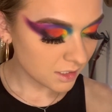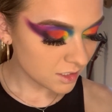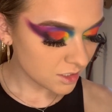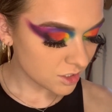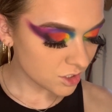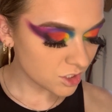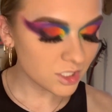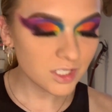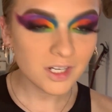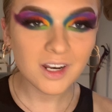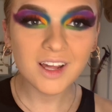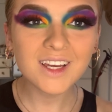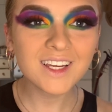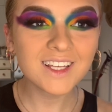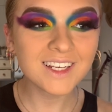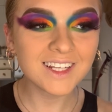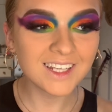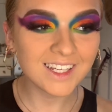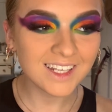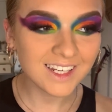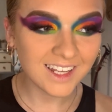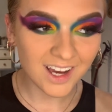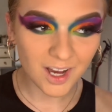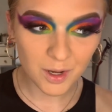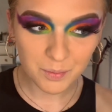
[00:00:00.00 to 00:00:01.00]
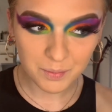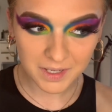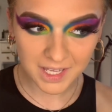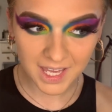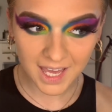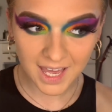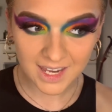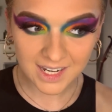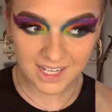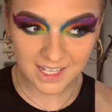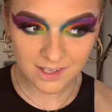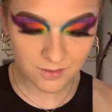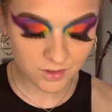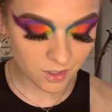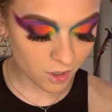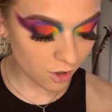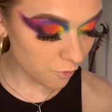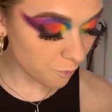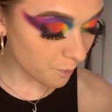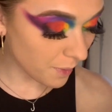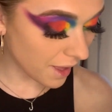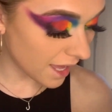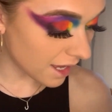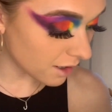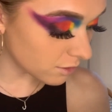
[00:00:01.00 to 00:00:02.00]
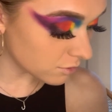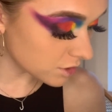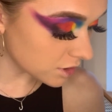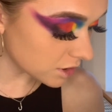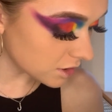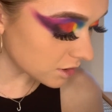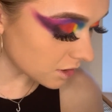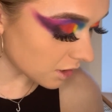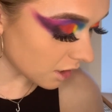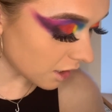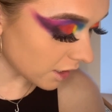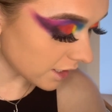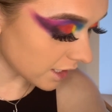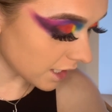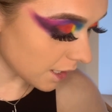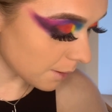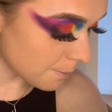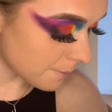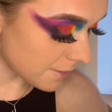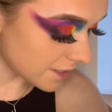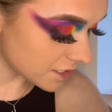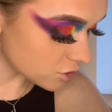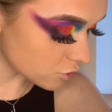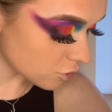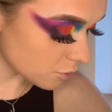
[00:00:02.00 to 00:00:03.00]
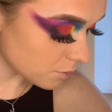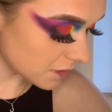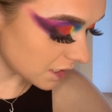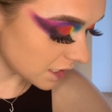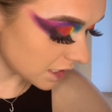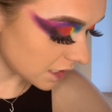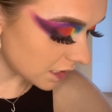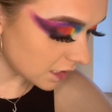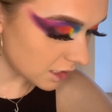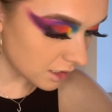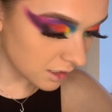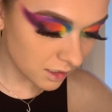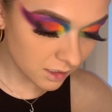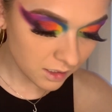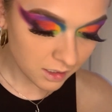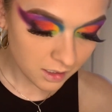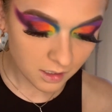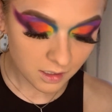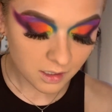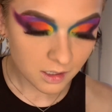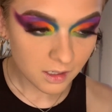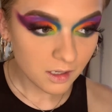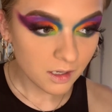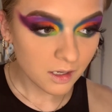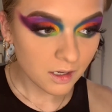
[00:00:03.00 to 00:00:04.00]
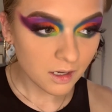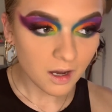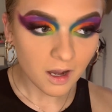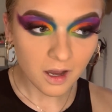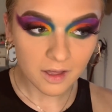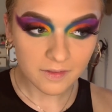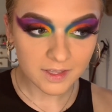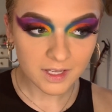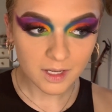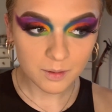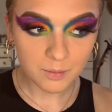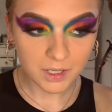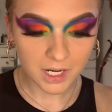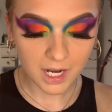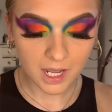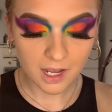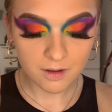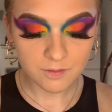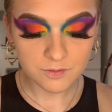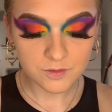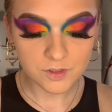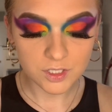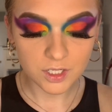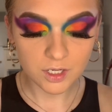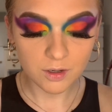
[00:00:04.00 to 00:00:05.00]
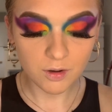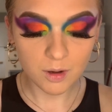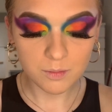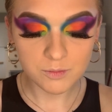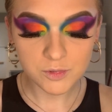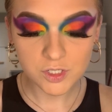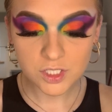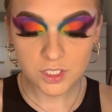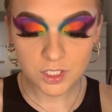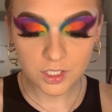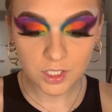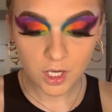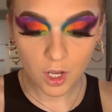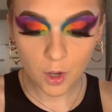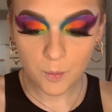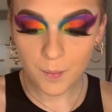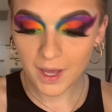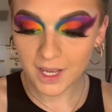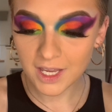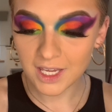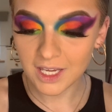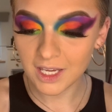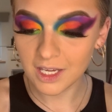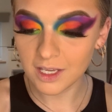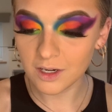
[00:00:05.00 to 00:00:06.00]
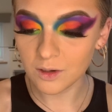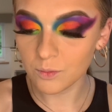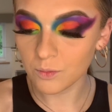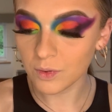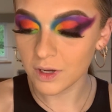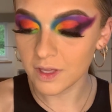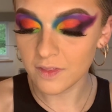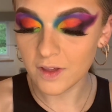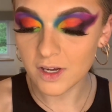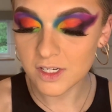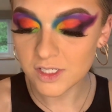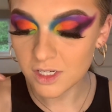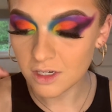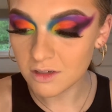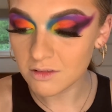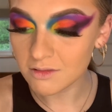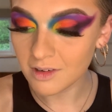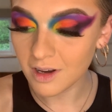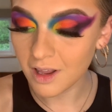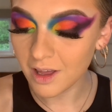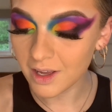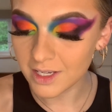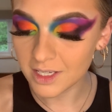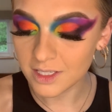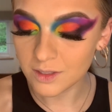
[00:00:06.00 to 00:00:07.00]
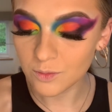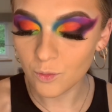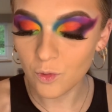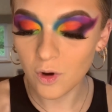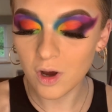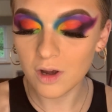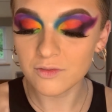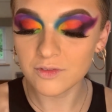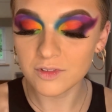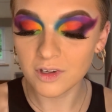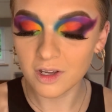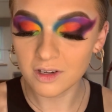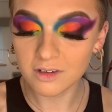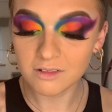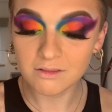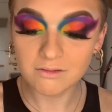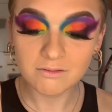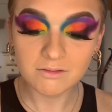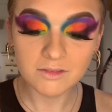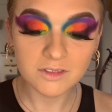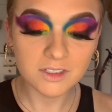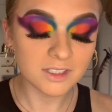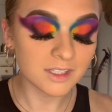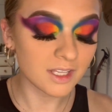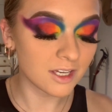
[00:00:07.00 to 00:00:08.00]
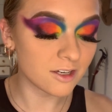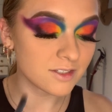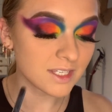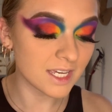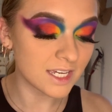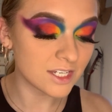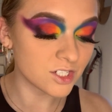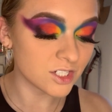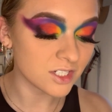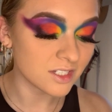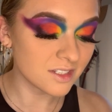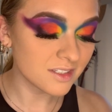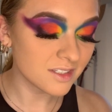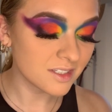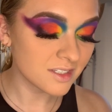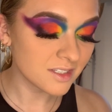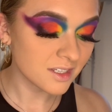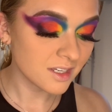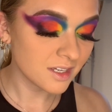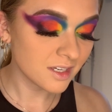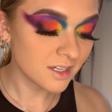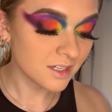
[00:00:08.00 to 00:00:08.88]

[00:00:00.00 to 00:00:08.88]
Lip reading: Shall I clean it up again, even though I've powdered like immeasurably? I think I'm gonna have to. I'm just gonna go back in with, I don't like what I've done to those edges.